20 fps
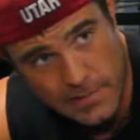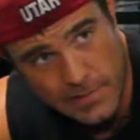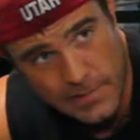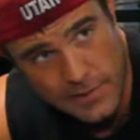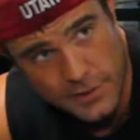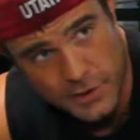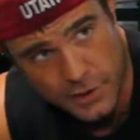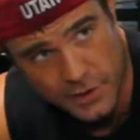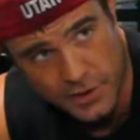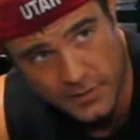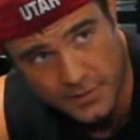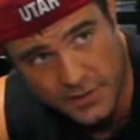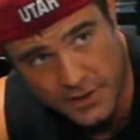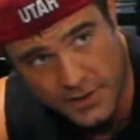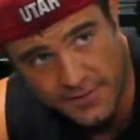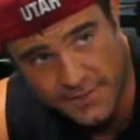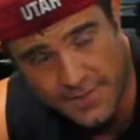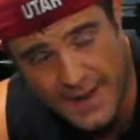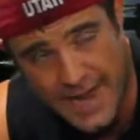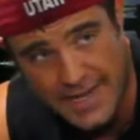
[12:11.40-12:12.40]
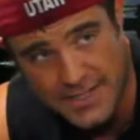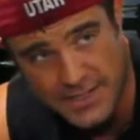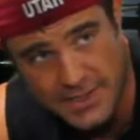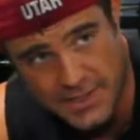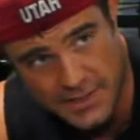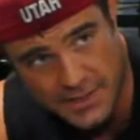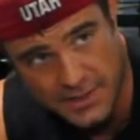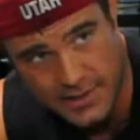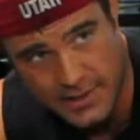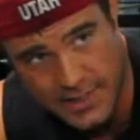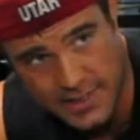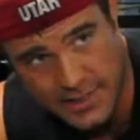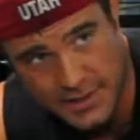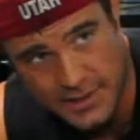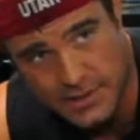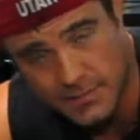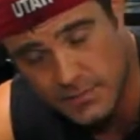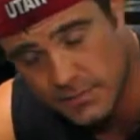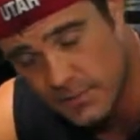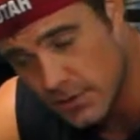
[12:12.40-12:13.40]
So your fast isn't as
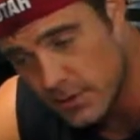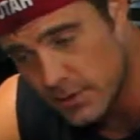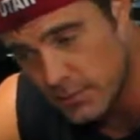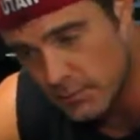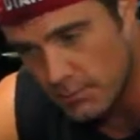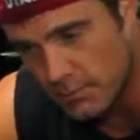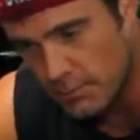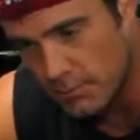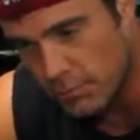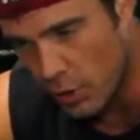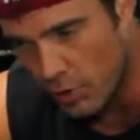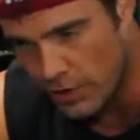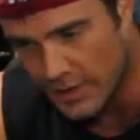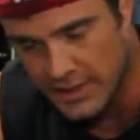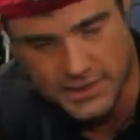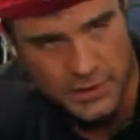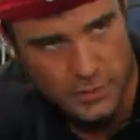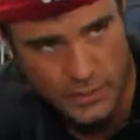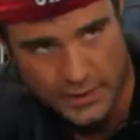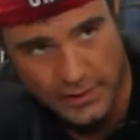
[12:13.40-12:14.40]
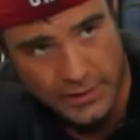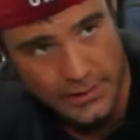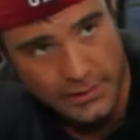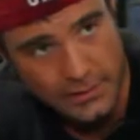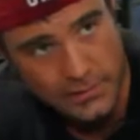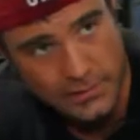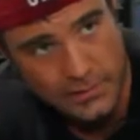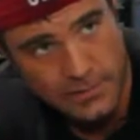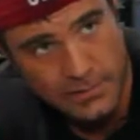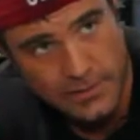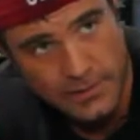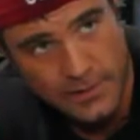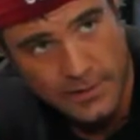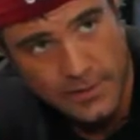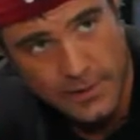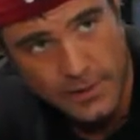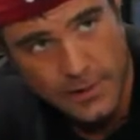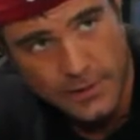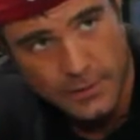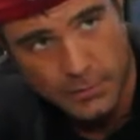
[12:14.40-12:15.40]
broken as quickly.
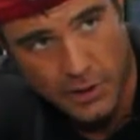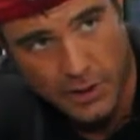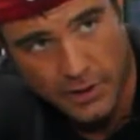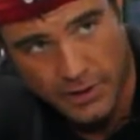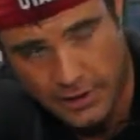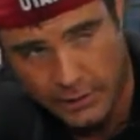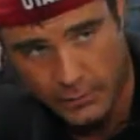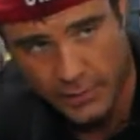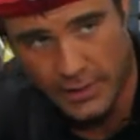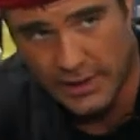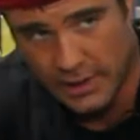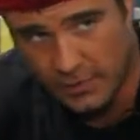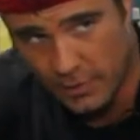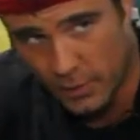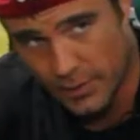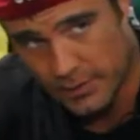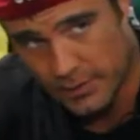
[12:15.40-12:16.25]
But either way, keep going.